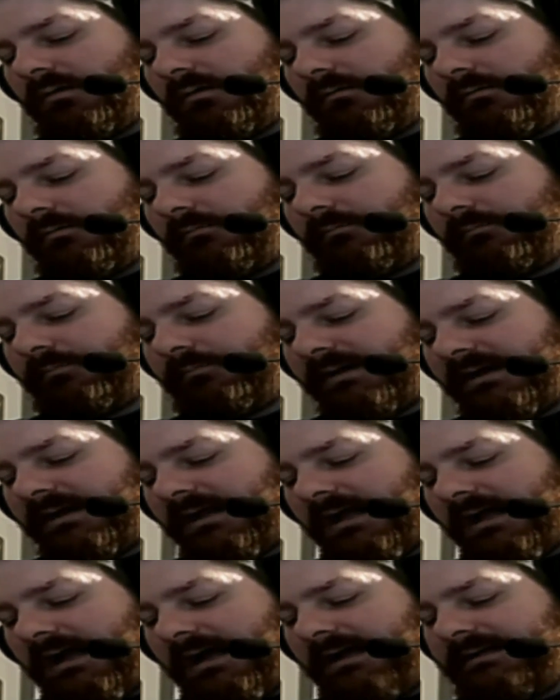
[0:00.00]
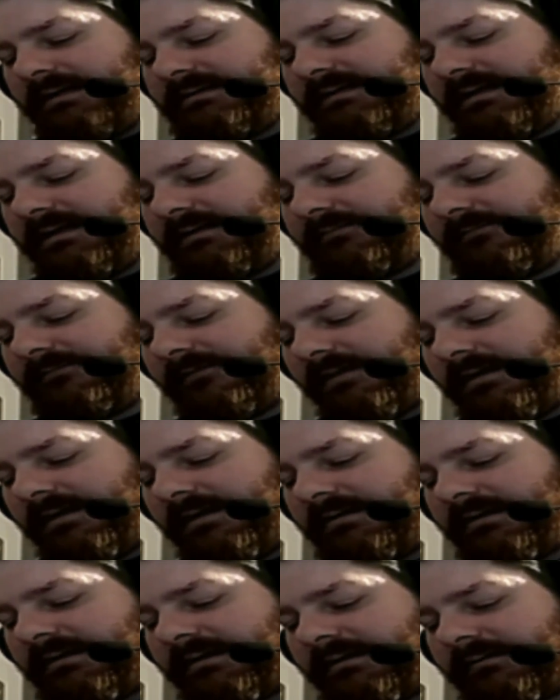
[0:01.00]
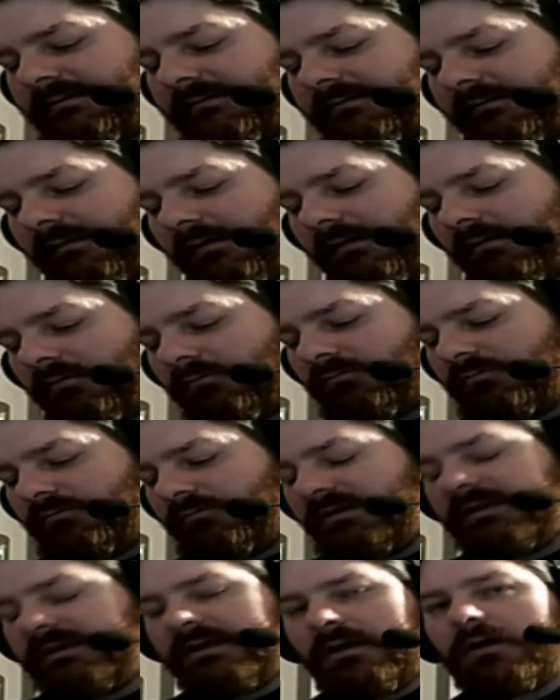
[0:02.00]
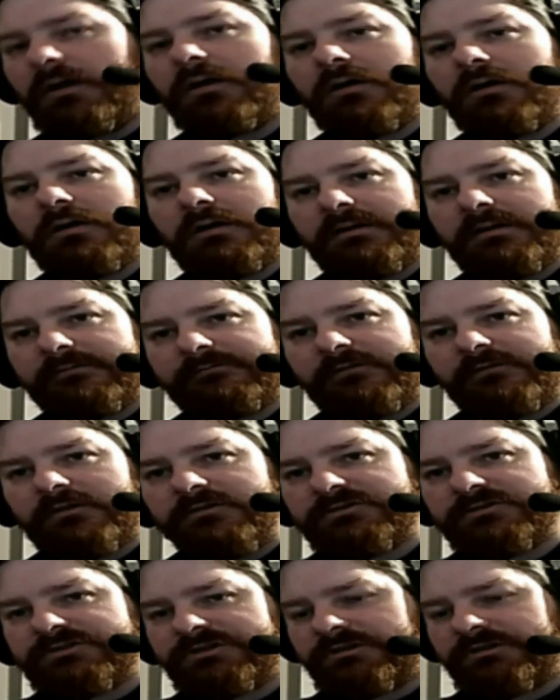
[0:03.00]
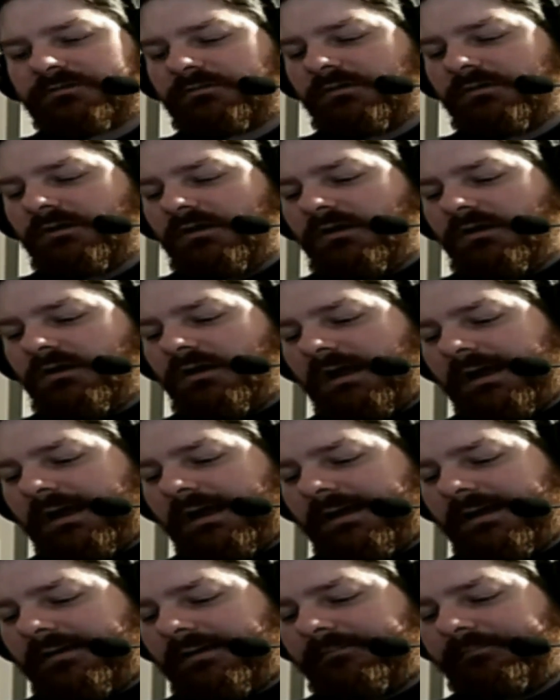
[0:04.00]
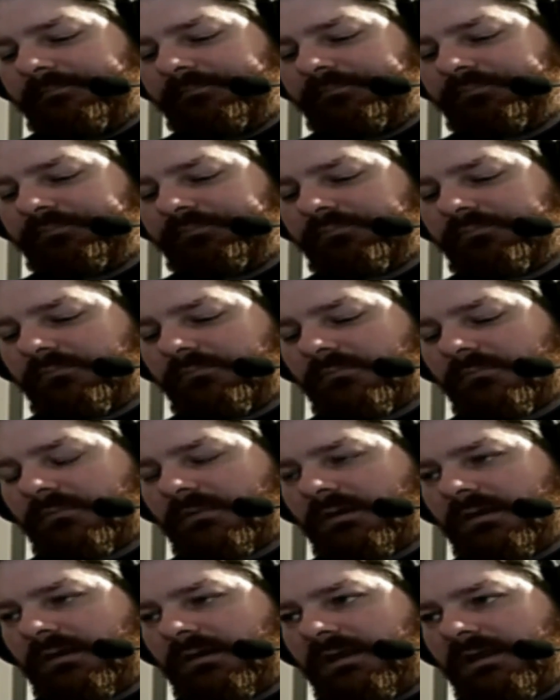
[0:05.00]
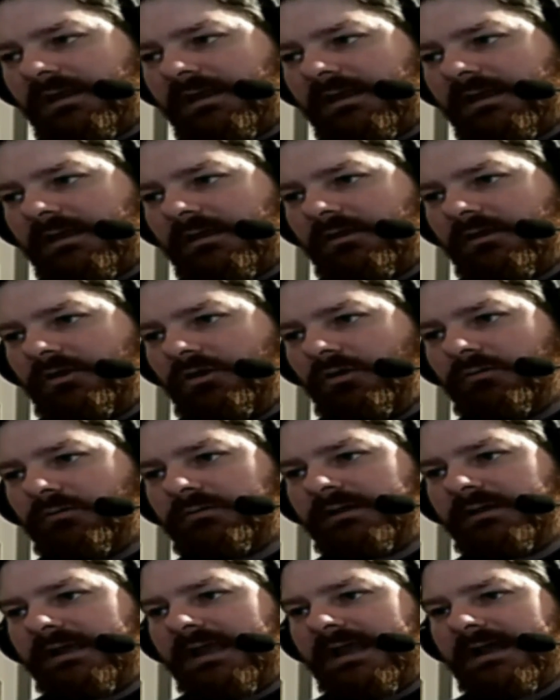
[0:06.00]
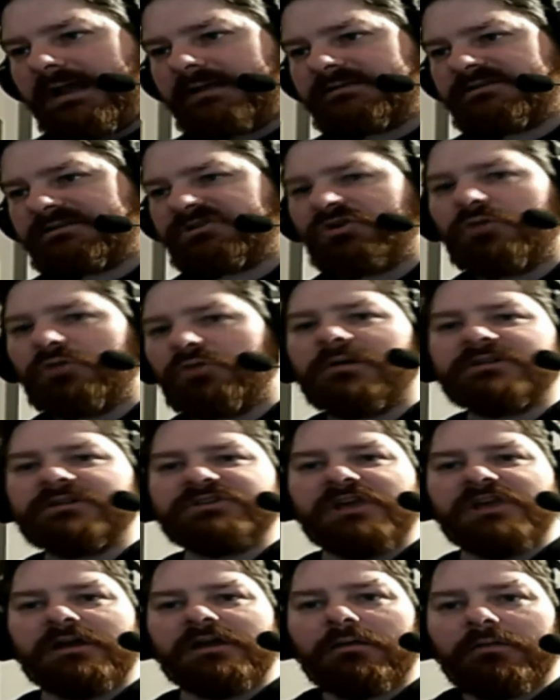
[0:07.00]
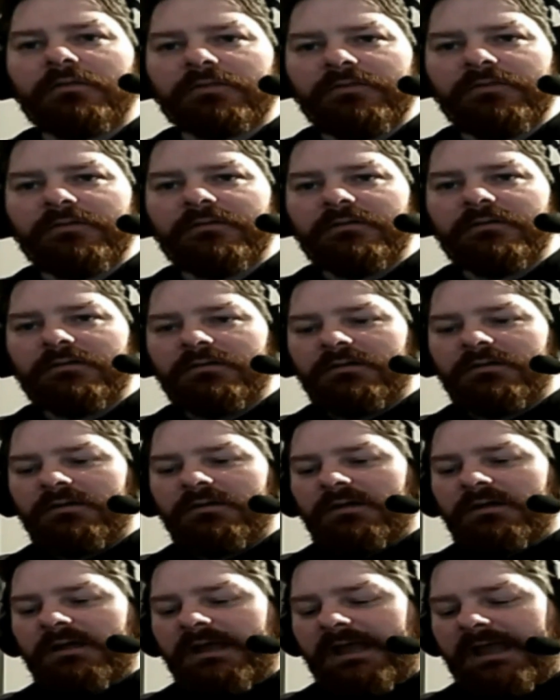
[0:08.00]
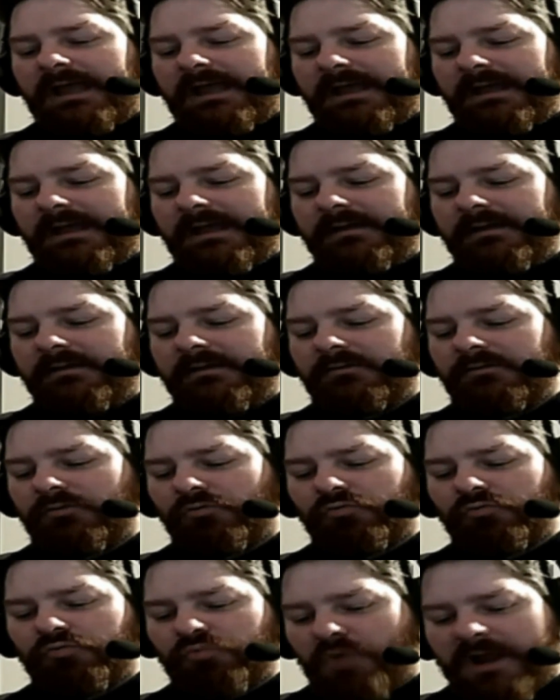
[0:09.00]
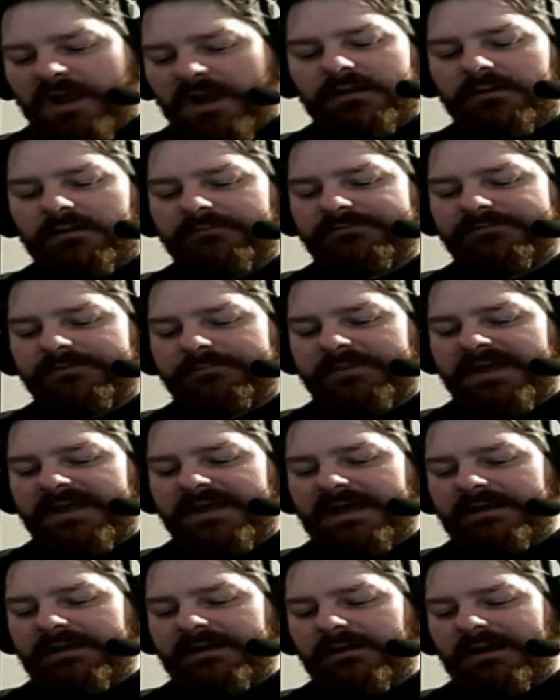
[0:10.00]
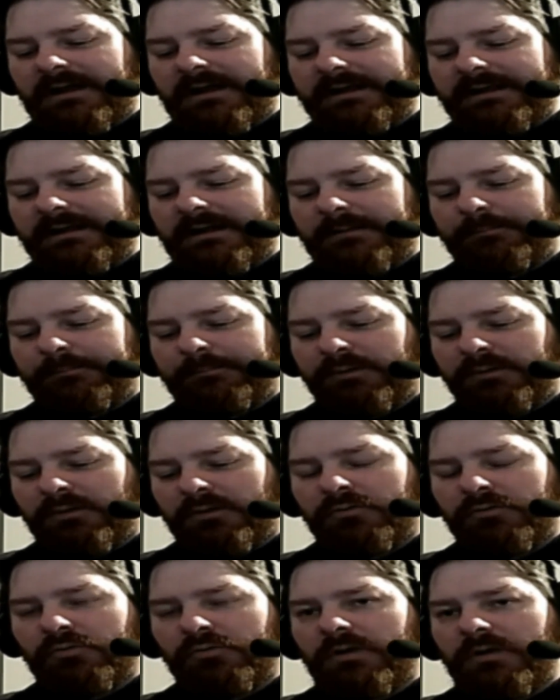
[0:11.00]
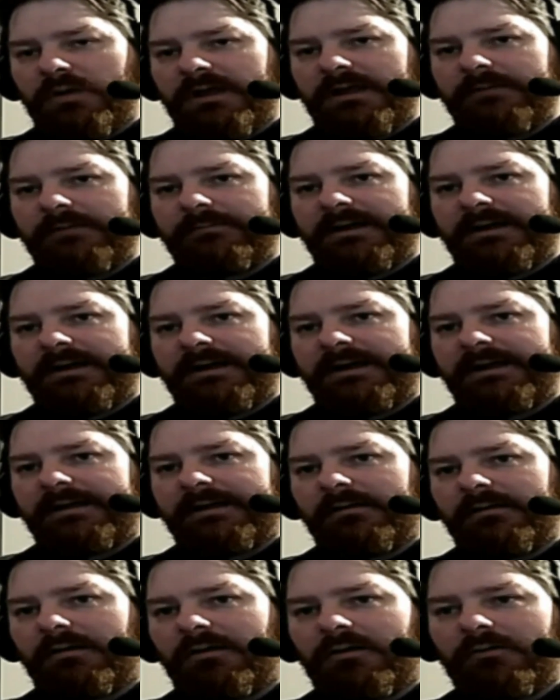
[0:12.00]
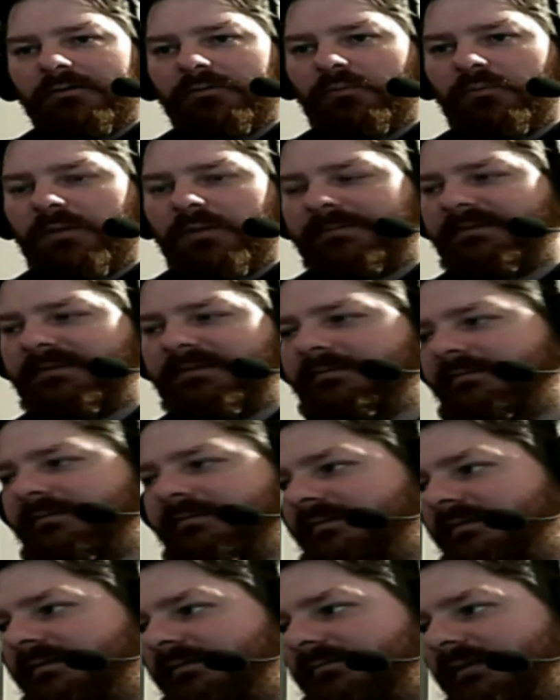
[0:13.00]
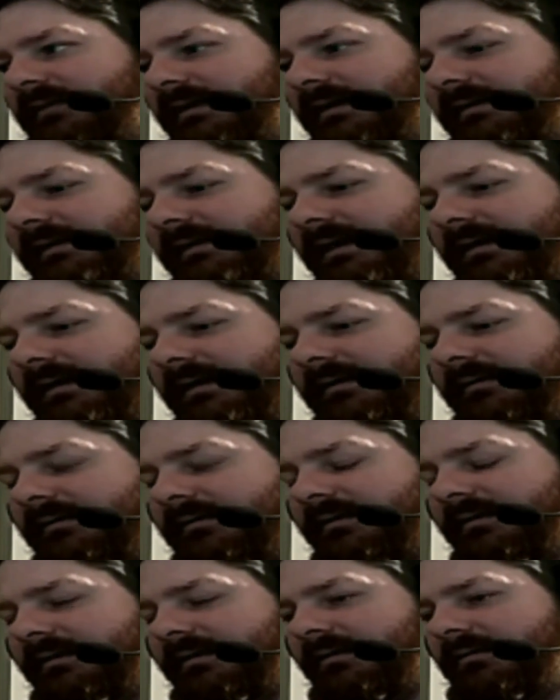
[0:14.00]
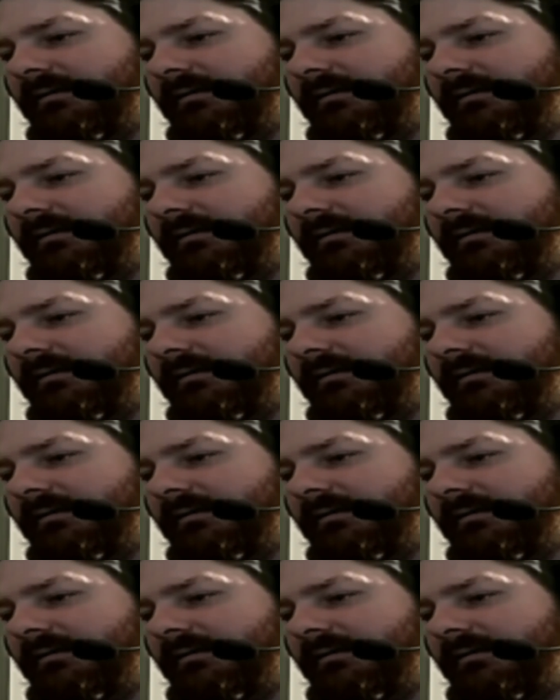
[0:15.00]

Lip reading: But I did find it really hard at first. You only had so much health, and right off the bat, I got blown away by all the weapons and stuff like that, and